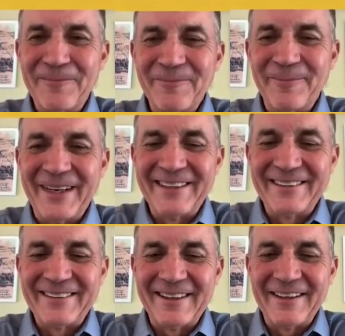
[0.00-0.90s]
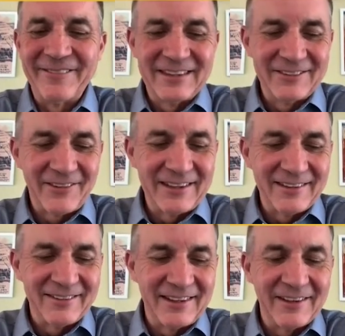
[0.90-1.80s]
But it's great to
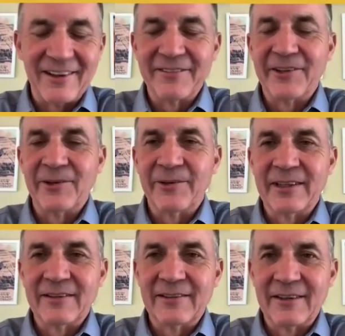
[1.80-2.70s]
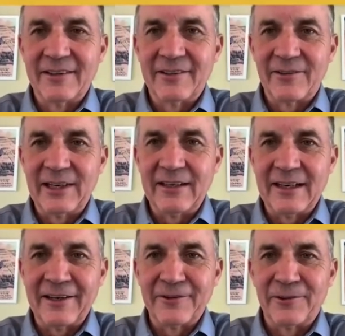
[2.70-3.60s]
see all of you and the great
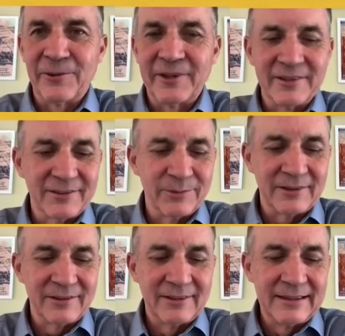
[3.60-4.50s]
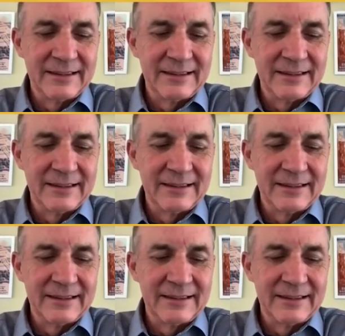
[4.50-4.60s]
outdoors, which